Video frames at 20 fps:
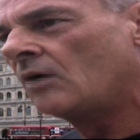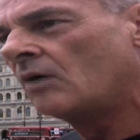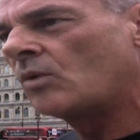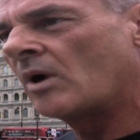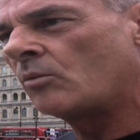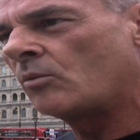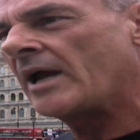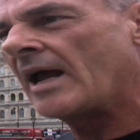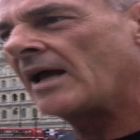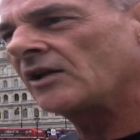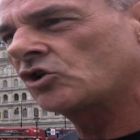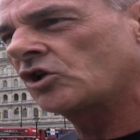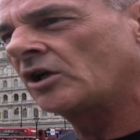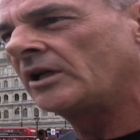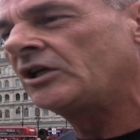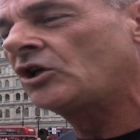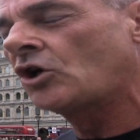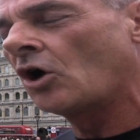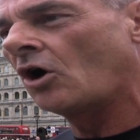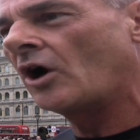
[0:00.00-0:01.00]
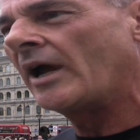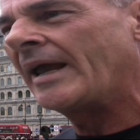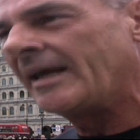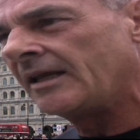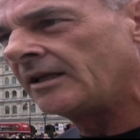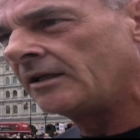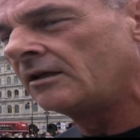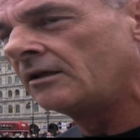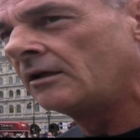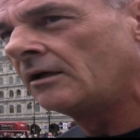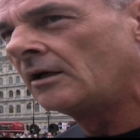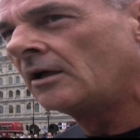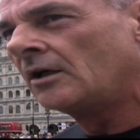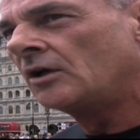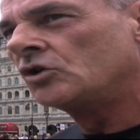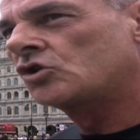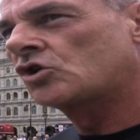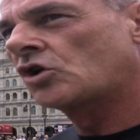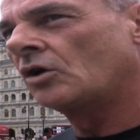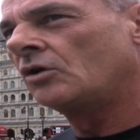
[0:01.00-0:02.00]
When we actually got in
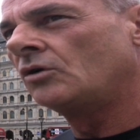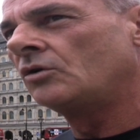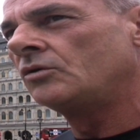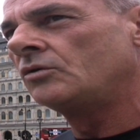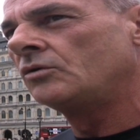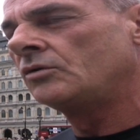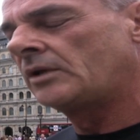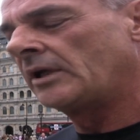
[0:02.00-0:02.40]
to